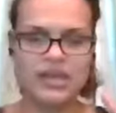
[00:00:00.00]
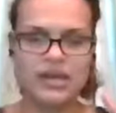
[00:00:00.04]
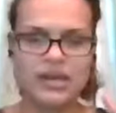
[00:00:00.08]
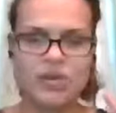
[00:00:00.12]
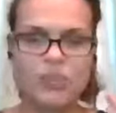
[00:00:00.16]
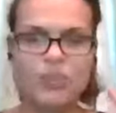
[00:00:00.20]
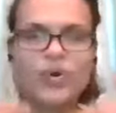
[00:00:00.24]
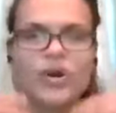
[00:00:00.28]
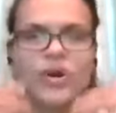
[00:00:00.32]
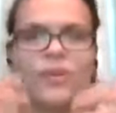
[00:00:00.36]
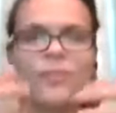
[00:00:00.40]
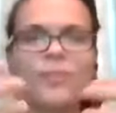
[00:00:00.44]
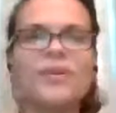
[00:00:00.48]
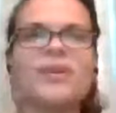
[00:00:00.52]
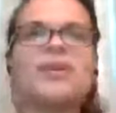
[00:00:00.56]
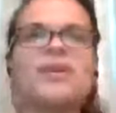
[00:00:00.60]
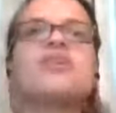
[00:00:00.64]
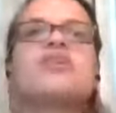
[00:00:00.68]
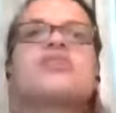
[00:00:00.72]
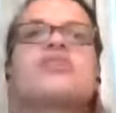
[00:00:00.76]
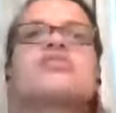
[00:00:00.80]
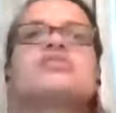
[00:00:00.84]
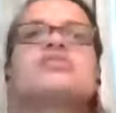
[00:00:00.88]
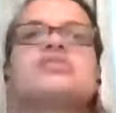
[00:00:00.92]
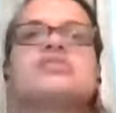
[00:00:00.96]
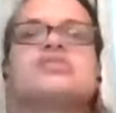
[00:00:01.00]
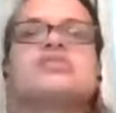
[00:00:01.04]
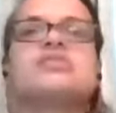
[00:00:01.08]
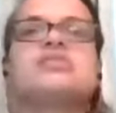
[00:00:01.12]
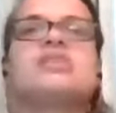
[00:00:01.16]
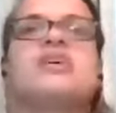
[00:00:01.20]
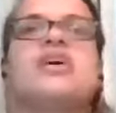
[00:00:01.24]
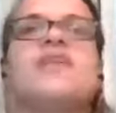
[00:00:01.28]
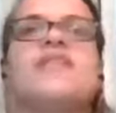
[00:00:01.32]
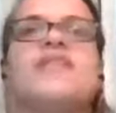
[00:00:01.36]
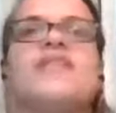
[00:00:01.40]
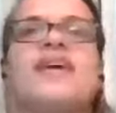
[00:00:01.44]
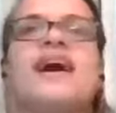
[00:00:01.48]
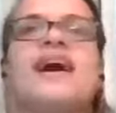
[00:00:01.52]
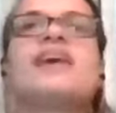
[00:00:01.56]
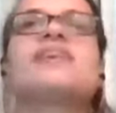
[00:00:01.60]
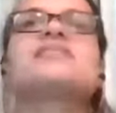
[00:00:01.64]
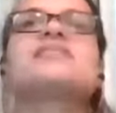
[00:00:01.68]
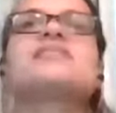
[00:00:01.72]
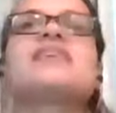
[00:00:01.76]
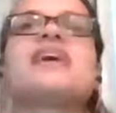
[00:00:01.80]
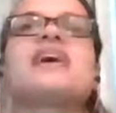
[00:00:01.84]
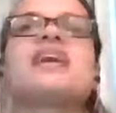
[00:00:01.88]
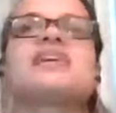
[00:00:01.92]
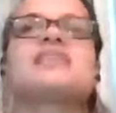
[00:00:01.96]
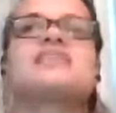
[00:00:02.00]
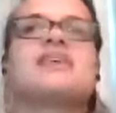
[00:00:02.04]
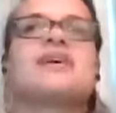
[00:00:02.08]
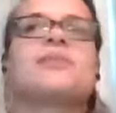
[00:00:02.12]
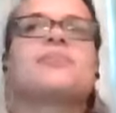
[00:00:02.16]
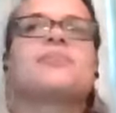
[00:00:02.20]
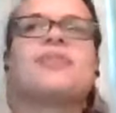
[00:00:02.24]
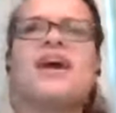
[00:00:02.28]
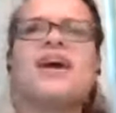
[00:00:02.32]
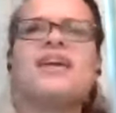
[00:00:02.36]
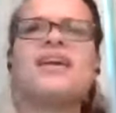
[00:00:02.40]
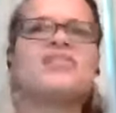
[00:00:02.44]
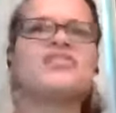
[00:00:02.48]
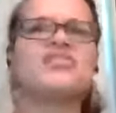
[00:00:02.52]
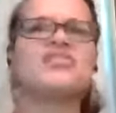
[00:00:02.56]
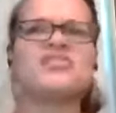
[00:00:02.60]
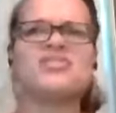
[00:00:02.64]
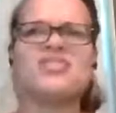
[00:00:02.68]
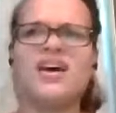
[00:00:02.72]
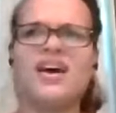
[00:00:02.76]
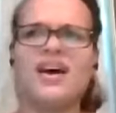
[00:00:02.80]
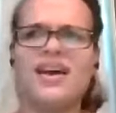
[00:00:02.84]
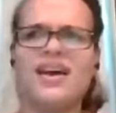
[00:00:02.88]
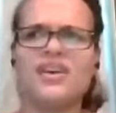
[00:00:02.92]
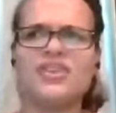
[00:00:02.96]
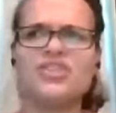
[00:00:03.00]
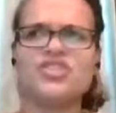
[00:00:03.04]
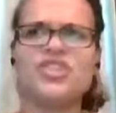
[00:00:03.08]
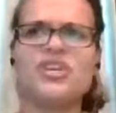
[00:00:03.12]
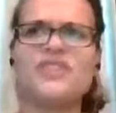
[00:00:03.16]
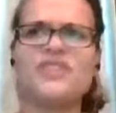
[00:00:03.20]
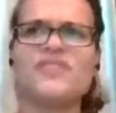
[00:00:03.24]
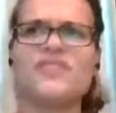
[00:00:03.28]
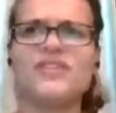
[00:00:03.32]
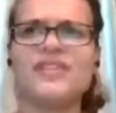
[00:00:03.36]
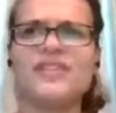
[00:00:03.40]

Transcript: what appears to on the outside as like Brianna is just a high achiever.